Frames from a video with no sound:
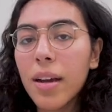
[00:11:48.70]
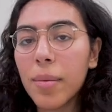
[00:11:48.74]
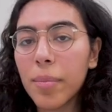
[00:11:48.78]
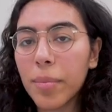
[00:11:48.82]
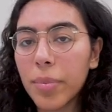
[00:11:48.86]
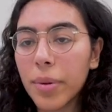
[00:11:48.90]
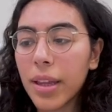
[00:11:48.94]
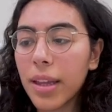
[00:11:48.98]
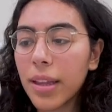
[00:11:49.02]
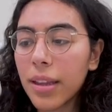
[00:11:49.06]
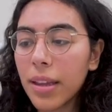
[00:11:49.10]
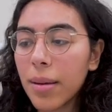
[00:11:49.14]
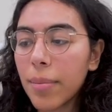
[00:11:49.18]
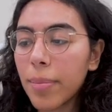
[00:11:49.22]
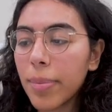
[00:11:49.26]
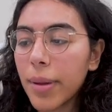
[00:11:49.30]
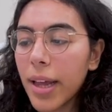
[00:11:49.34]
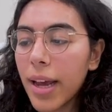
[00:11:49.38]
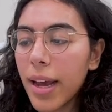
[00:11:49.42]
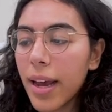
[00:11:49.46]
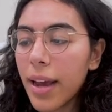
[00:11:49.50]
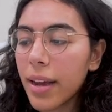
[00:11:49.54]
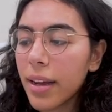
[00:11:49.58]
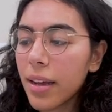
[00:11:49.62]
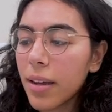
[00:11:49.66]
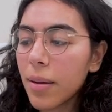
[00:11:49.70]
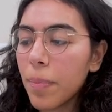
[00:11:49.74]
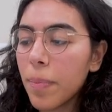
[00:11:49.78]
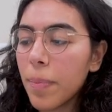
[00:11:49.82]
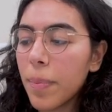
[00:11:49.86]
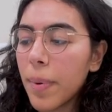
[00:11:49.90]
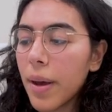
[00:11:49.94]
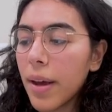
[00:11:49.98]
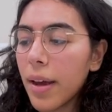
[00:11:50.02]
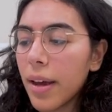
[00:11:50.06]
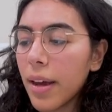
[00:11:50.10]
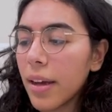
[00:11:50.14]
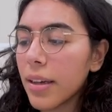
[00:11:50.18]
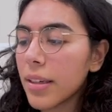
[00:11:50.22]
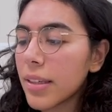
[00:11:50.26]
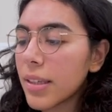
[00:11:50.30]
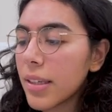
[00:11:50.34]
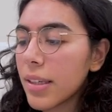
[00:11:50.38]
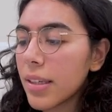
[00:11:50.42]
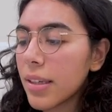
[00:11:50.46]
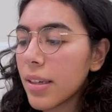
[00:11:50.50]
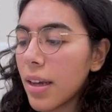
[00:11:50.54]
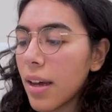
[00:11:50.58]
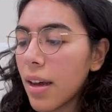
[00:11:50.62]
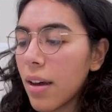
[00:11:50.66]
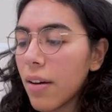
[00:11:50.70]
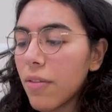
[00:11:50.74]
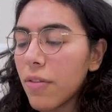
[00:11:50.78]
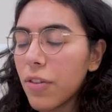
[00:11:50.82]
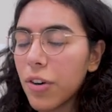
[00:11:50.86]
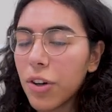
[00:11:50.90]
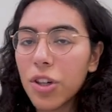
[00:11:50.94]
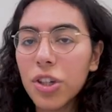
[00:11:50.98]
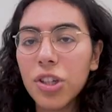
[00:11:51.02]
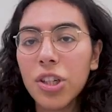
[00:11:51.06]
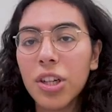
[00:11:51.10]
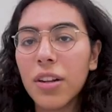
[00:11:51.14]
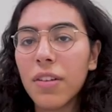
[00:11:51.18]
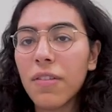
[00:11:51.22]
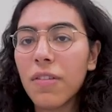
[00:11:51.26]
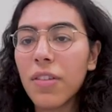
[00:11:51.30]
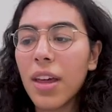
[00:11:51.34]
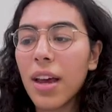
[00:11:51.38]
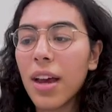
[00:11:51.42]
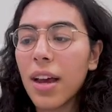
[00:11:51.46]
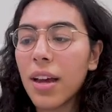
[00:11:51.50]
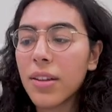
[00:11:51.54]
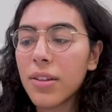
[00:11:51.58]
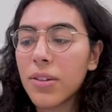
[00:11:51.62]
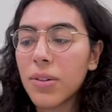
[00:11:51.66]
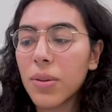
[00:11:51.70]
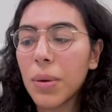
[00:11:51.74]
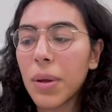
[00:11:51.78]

completely black, but a version of that.